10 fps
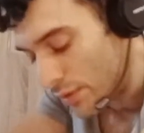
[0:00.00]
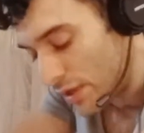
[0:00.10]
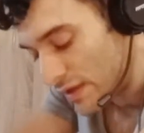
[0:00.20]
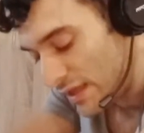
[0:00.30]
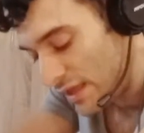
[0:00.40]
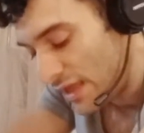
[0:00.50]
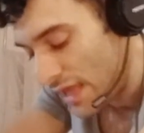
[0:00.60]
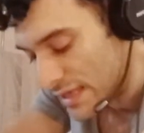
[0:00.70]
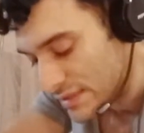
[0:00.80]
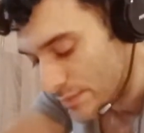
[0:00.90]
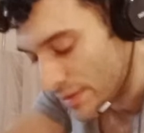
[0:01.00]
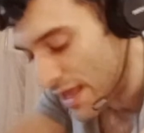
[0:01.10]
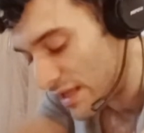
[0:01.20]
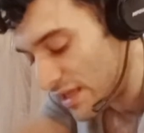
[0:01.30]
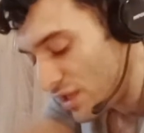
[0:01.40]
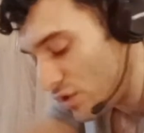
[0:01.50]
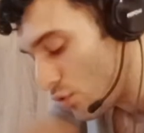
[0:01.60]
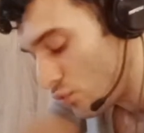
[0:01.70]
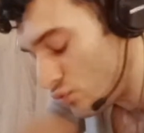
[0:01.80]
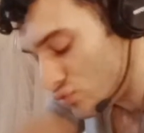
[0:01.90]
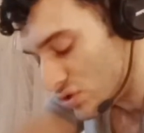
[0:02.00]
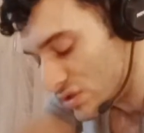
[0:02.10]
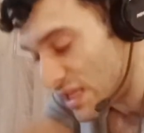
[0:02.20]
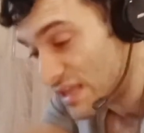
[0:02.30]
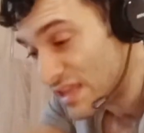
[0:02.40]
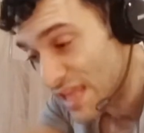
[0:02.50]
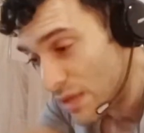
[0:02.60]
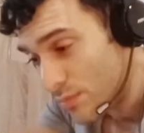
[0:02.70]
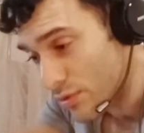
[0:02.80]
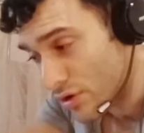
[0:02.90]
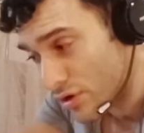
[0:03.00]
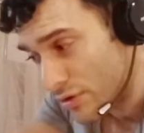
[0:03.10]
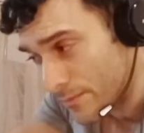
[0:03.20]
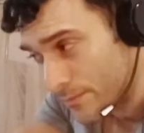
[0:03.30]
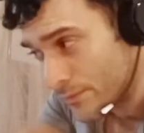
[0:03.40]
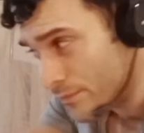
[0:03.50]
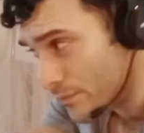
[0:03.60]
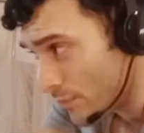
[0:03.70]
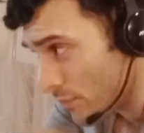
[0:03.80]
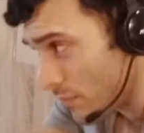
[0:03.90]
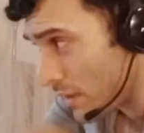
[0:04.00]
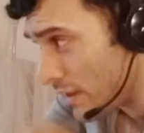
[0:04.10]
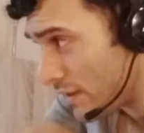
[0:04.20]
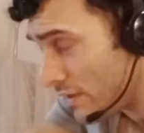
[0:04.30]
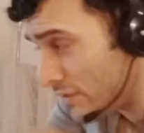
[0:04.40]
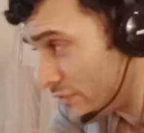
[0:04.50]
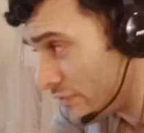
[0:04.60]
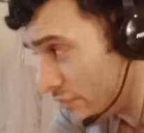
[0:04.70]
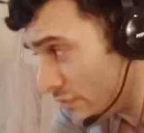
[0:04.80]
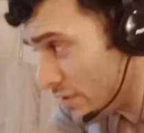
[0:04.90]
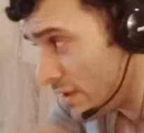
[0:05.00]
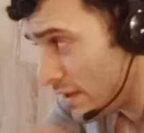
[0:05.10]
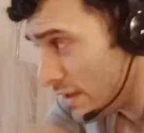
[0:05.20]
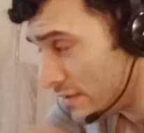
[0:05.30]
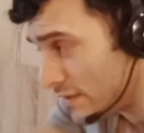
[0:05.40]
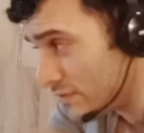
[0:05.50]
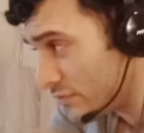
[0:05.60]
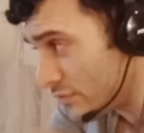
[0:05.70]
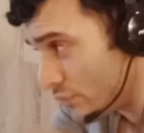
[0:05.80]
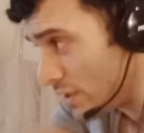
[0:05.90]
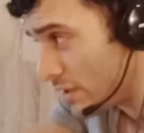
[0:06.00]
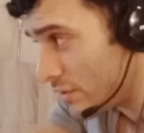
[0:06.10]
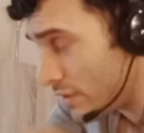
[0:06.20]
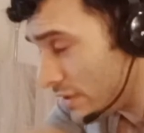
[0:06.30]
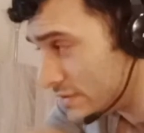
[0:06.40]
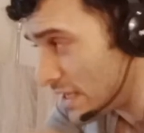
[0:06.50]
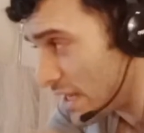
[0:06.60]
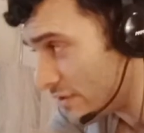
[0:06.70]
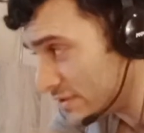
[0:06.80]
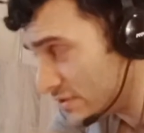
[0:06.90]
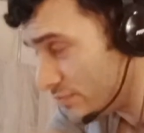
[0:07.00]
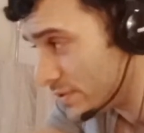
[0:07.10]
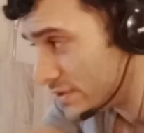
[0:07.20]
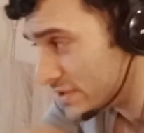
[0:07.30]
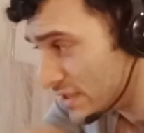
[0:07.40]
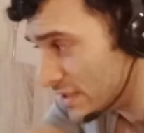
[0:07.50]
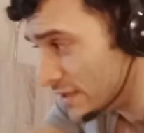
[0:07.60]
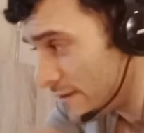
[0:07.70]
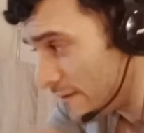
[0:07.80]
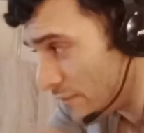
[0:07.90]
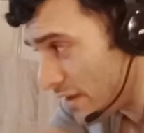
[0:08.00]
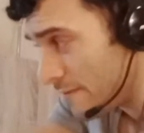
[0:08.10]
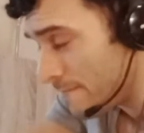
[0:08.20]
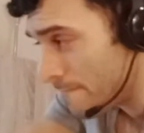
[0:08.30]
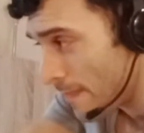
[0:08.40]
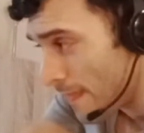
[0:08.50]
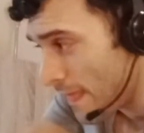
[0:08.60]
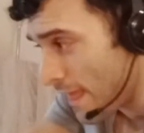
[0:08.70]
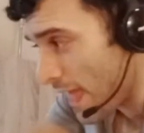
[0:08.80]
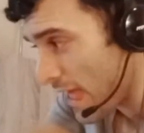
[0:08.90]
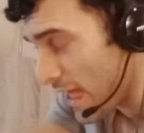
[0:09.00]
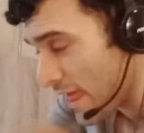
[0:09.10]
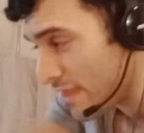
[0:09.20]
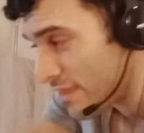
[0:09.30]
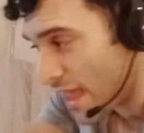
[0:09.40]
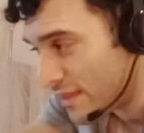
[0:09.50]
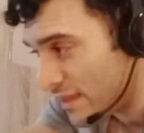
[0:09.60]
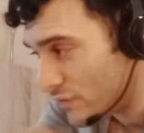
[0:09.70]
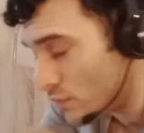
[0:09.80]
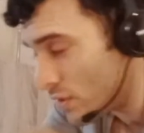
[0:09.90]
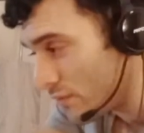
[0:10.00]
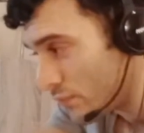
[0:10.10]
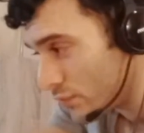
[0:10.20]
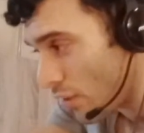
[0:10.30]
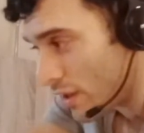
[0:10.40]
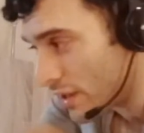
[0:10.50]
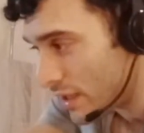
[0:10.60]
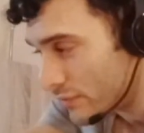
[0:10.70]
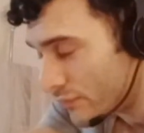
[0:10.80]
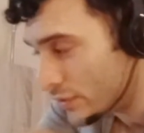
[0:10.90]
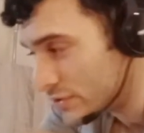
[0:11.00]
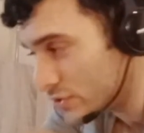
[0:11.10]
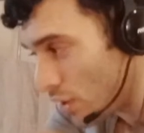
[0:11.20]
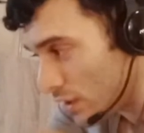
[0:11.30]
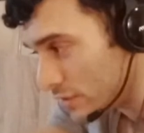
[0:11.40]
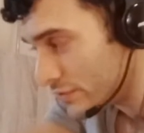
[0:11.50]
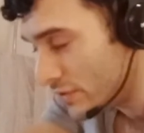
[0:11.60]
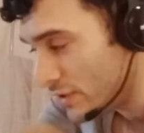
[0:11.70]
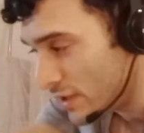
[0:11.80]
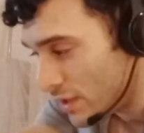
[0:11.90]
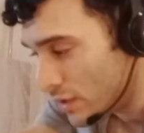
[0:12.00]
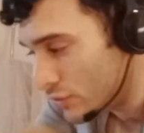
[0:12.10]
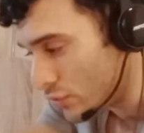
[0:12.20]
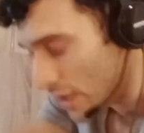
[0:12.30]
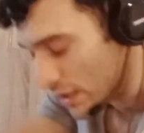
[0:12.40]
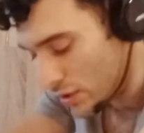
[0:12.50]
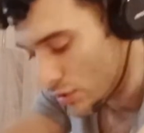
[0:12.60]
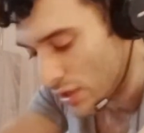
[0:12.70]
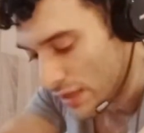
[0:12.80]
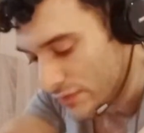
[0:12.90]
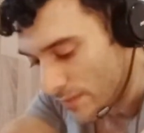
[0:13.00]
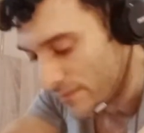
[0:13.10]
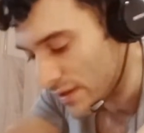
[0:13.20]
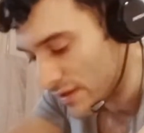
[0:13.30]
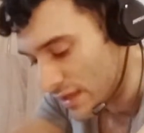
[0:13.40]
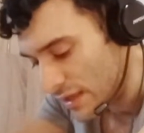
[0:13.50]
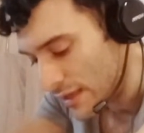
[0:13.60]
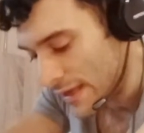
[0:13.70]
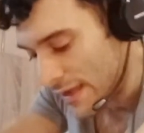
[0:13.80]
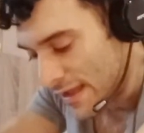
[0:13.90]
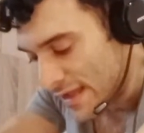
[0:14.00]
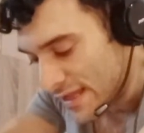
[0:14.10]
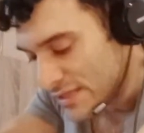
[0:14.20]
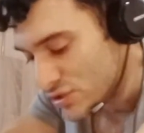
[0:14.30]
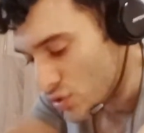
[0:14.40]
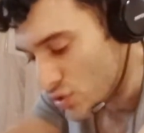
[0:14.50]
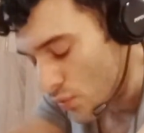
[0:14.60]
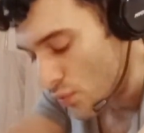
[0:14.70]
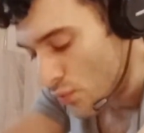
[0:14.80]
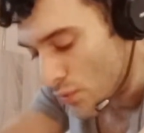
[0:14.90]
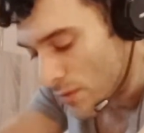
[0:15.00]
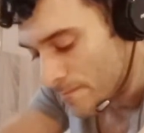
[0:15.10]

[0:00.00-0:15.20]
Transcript: he has a plan. He knows that the neighbor is this really crazy, aggressive person, right? And that he's looking for targets for his cult so that he could get some funding. So